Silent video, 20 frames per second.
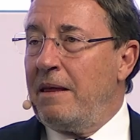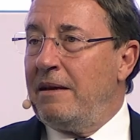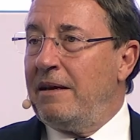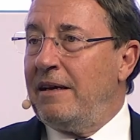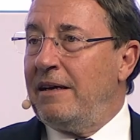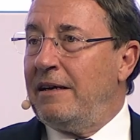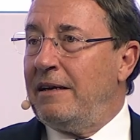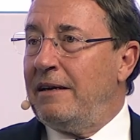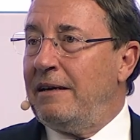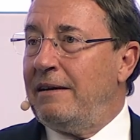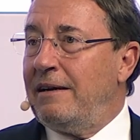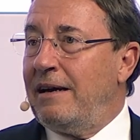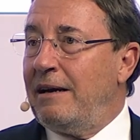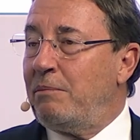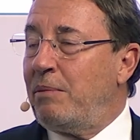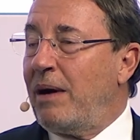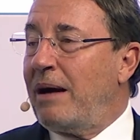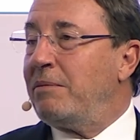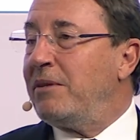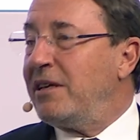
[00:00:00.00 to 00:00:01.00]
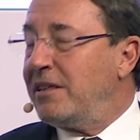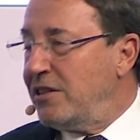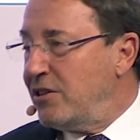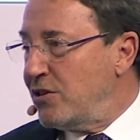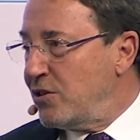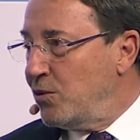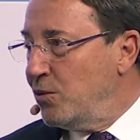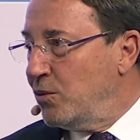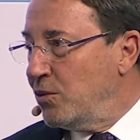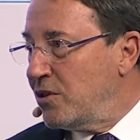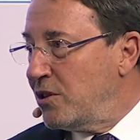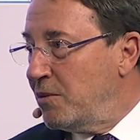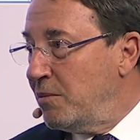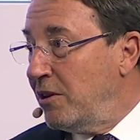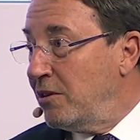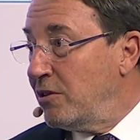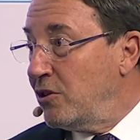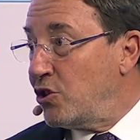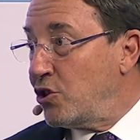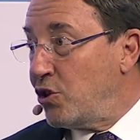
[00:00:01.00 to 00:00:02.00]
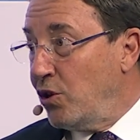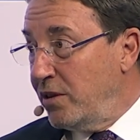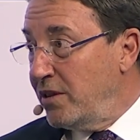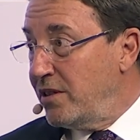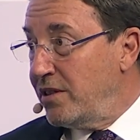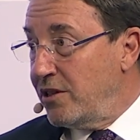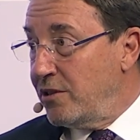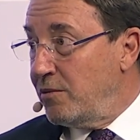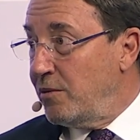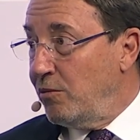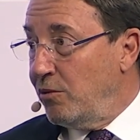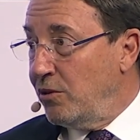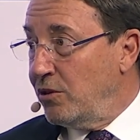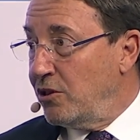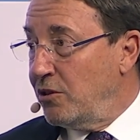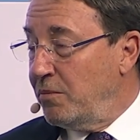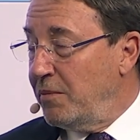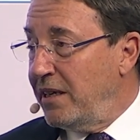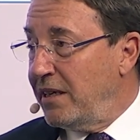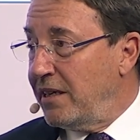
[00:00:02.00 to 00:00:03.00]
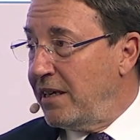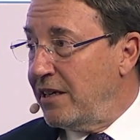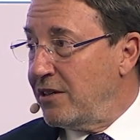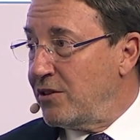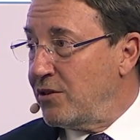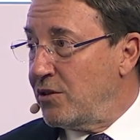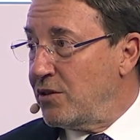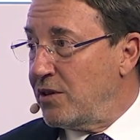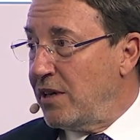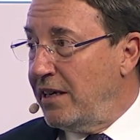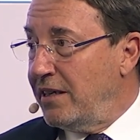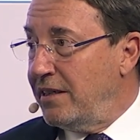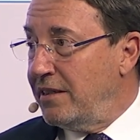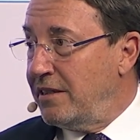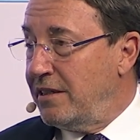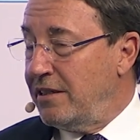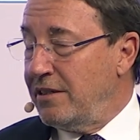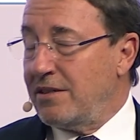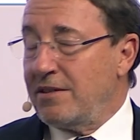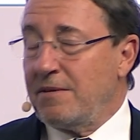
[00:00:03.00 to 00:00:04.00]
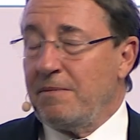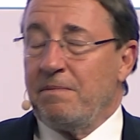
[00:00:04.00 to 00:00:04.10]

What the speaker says: a public discourse about the choices we want to make as societies.